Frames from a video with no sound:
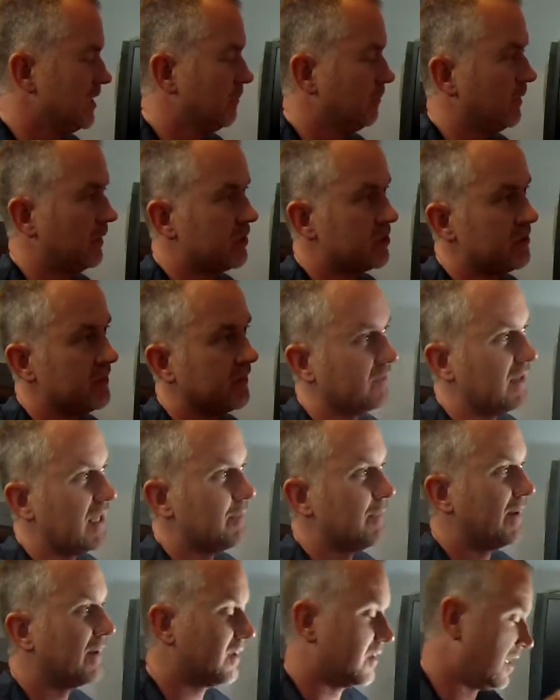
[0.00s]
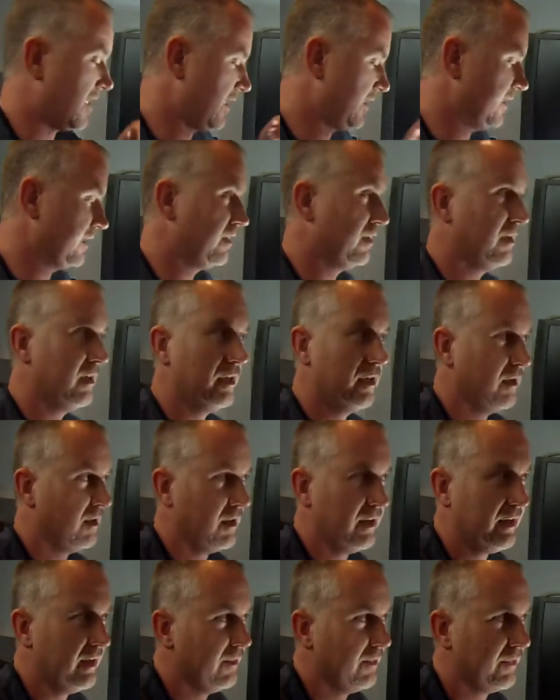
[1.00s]
If I turn this light back on,
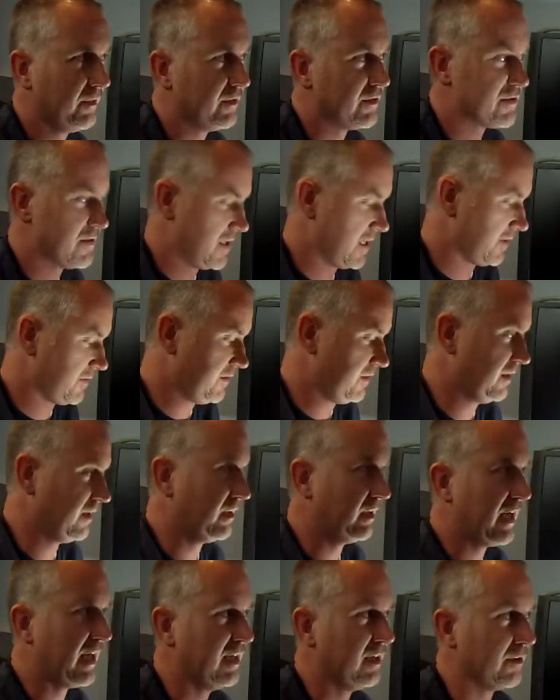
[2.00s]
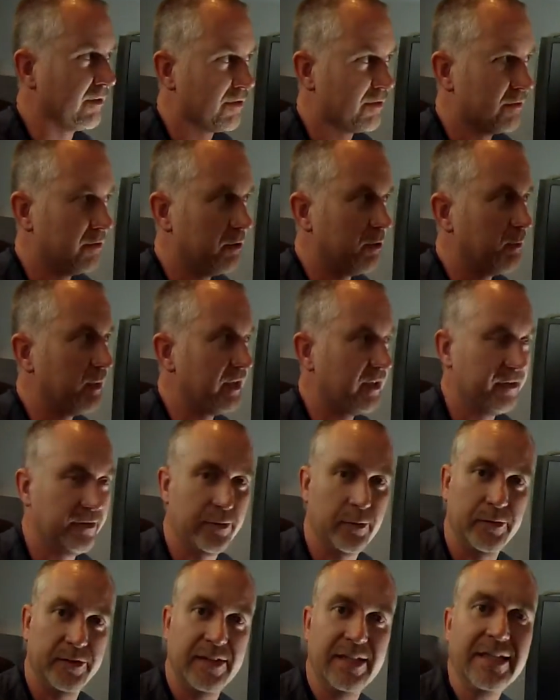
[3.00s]
there's nothing getting through because
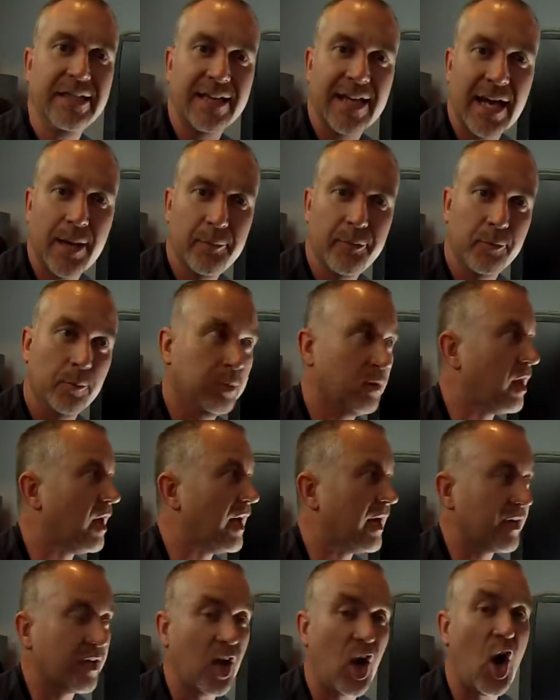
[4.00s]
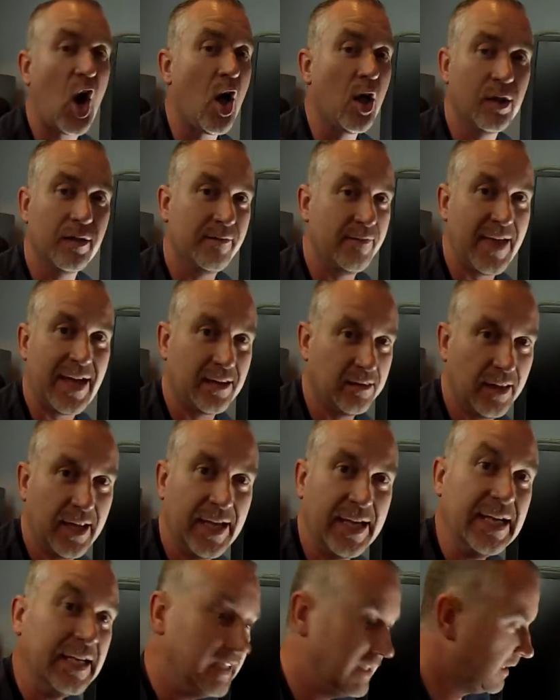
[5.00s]
those keycaps block all of that
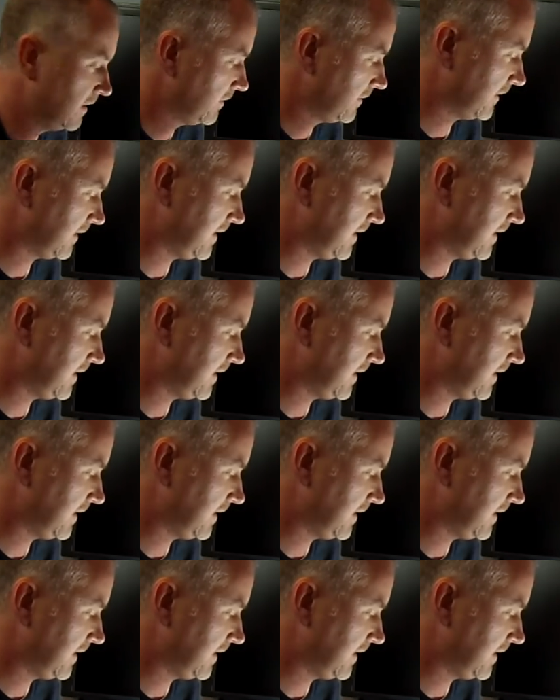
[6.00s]
light. The